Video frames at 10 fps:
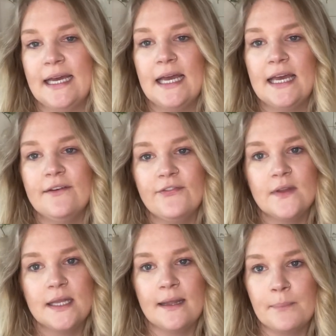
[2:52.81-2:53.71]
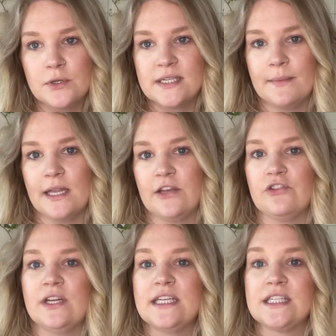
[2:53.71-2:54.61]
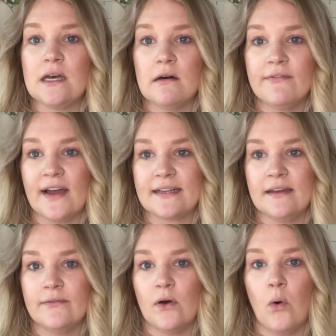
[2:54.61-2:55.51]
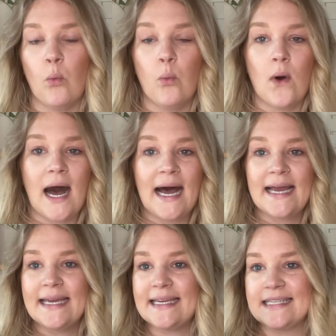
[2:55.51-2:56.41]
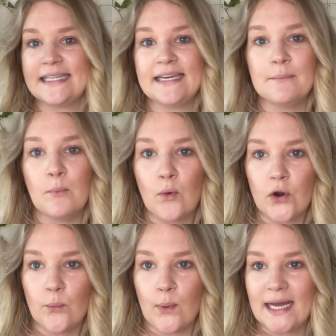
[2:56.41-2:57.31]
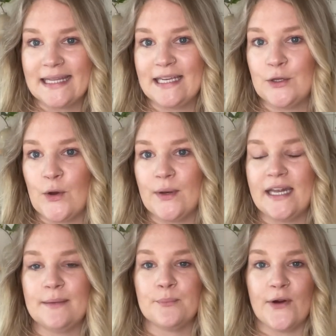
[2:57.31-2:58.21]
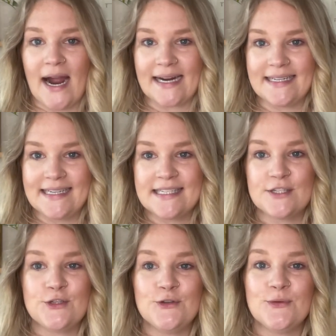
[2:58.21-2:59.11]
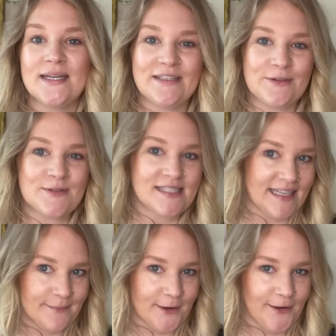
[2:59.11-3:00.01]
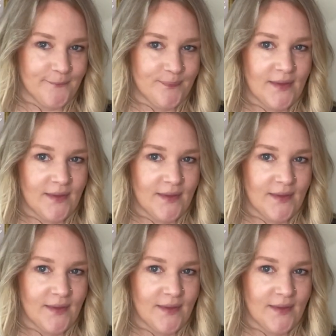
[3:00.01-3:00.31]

If nipple stimulation is so effective, why isn't it more widely known in practice to induce labor?